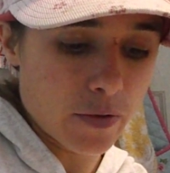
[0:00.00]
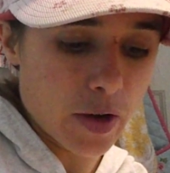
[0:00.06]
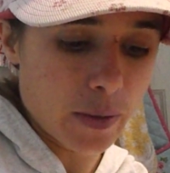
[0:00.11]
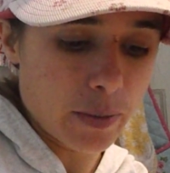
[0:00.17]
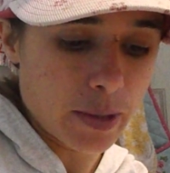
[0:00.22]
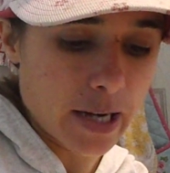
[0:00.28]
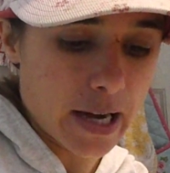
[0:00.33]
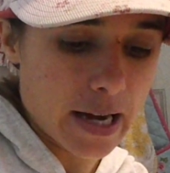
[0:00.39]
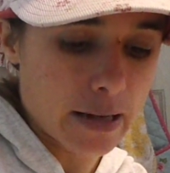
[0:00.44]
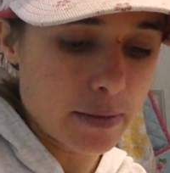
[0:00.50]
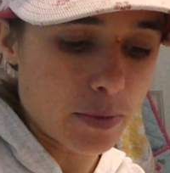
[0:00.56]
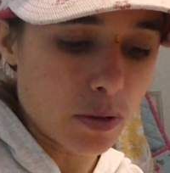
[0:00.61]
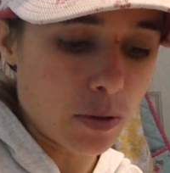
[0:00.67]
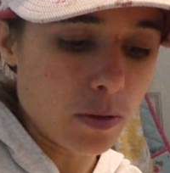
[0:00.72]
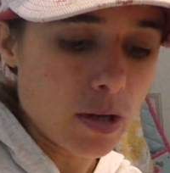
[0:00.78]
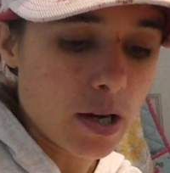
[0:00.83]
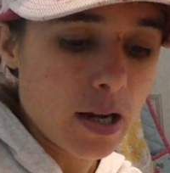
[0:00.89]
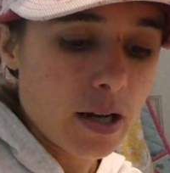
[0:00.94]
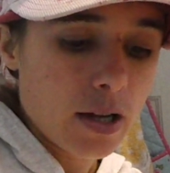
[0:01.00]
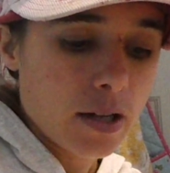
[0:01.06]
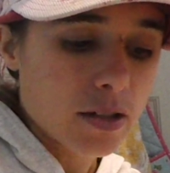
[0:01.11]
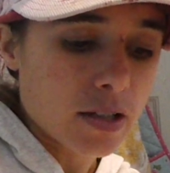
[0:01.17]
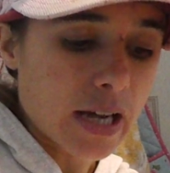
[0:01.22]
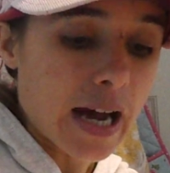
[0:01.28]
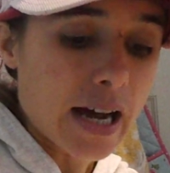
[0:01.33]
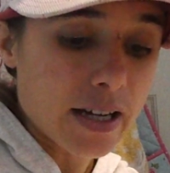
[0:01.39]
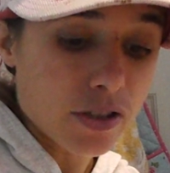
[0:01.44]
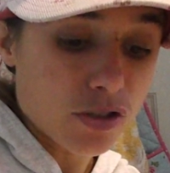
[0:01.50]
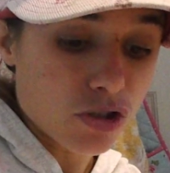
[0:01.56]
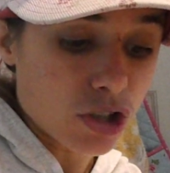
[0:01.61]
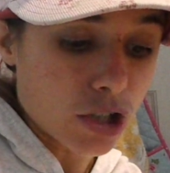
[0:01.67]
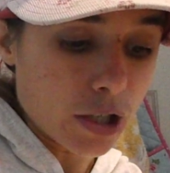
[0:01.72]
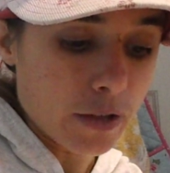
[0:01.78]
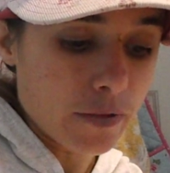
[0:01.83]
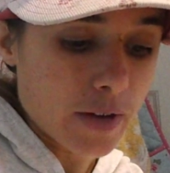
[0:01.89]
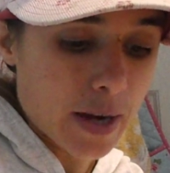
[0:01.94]
verbally able. So that is
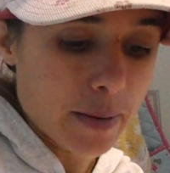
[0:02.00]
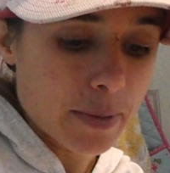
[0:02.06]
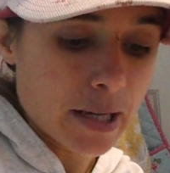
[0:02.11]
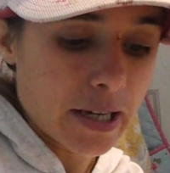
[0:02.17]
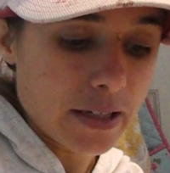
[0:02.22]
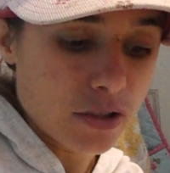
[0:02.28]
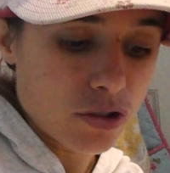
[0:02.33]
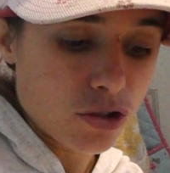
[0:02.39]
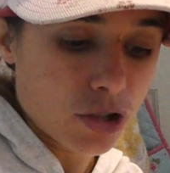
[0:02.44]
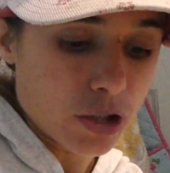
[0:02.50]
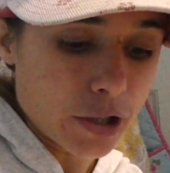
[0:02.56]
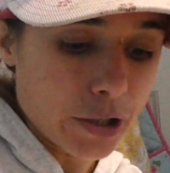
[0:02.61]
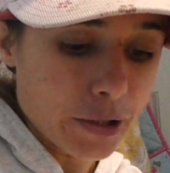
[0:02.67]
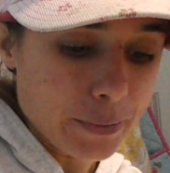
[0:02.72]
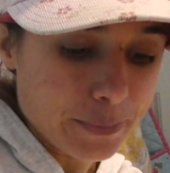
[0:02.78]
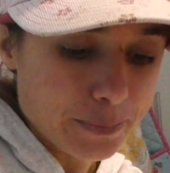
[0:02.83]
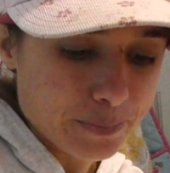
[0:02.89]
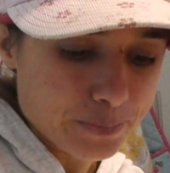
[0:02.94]
true, that bit is true.